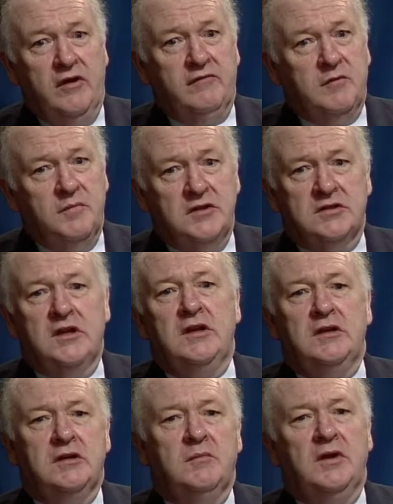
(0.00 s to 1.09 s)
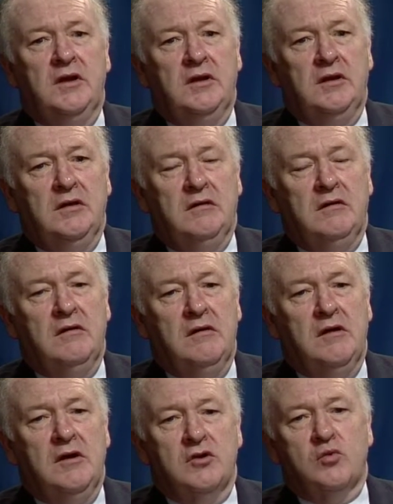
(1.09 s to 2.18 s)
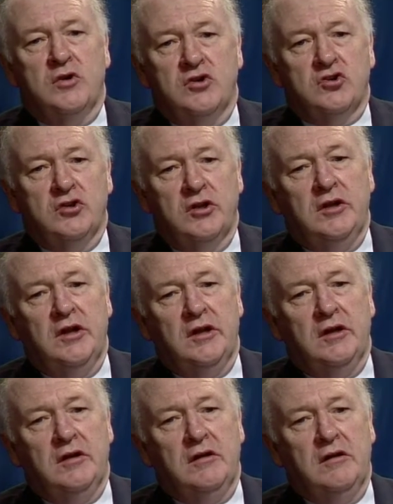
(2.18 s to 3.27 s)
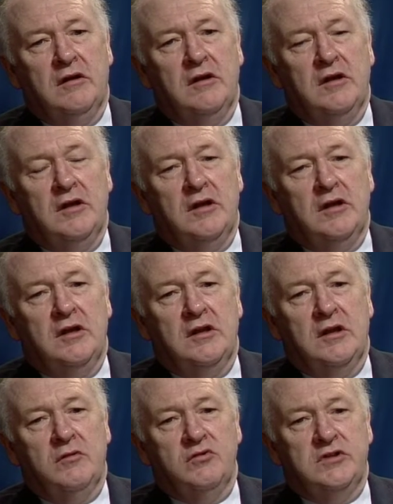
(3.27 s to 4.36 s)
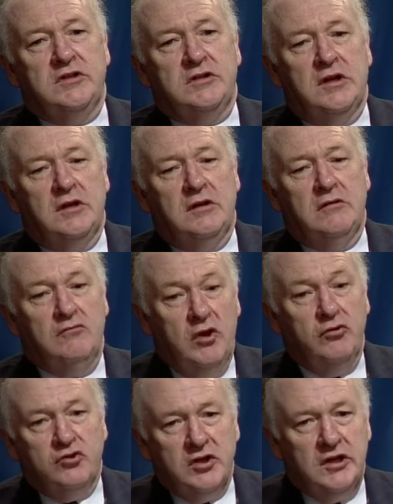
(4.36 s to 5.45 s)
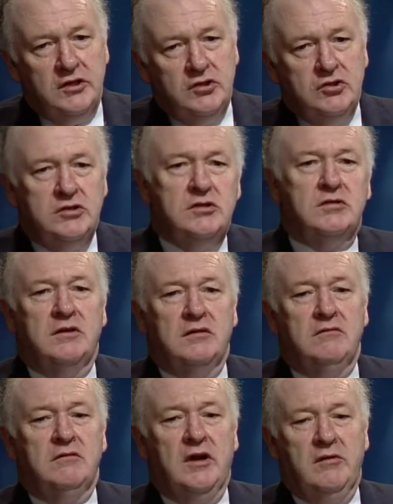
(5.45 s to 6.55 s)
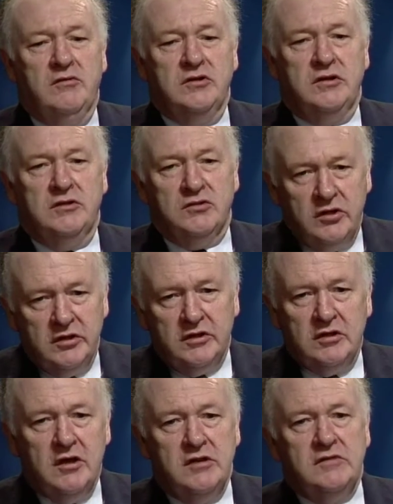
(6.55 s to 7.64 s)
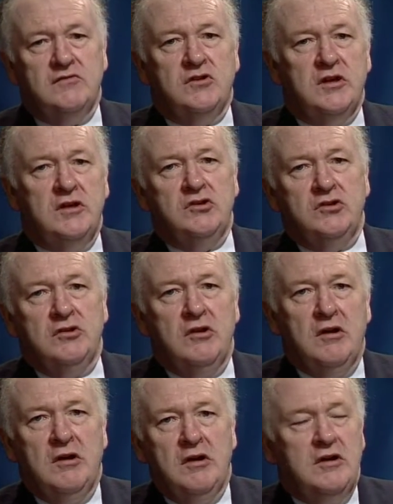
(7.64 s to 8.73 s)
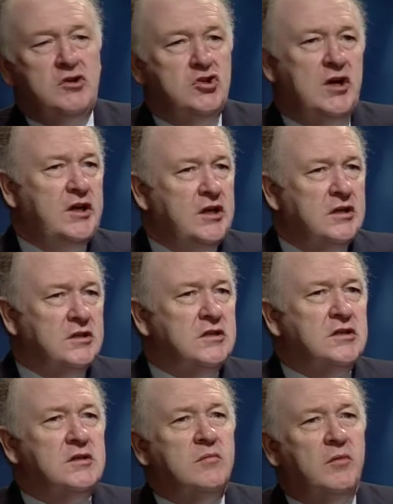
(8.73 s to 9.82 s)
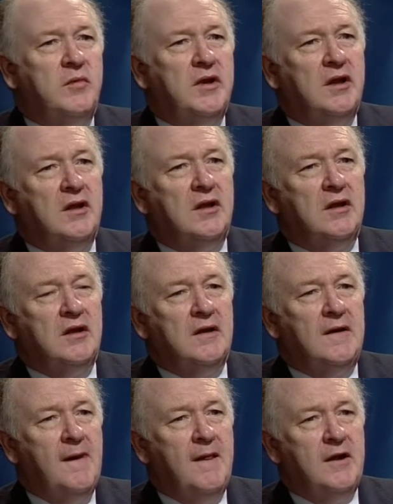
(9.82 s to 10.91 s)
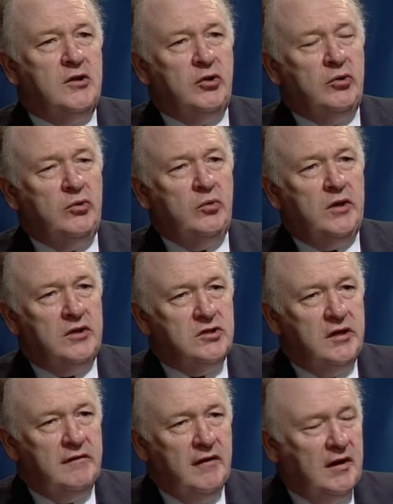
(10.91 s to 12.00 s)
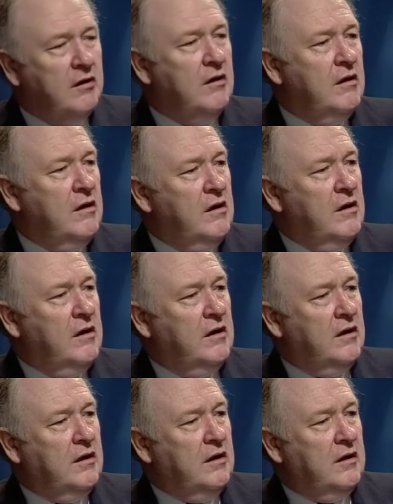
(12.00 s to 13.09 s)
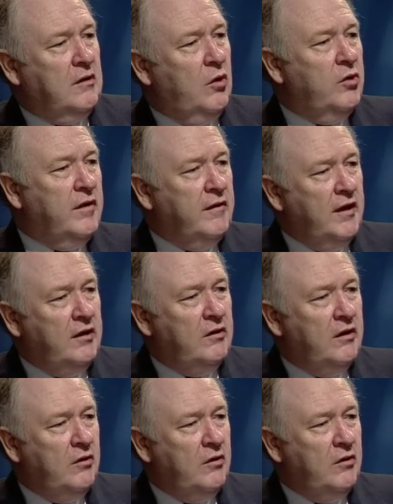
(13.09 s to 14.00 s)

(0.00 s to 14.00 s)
have to be seen to be questioning and resisting no change, and encouraging certain kinds of change, and shaking the system a bit to achieve that. On the other hand, I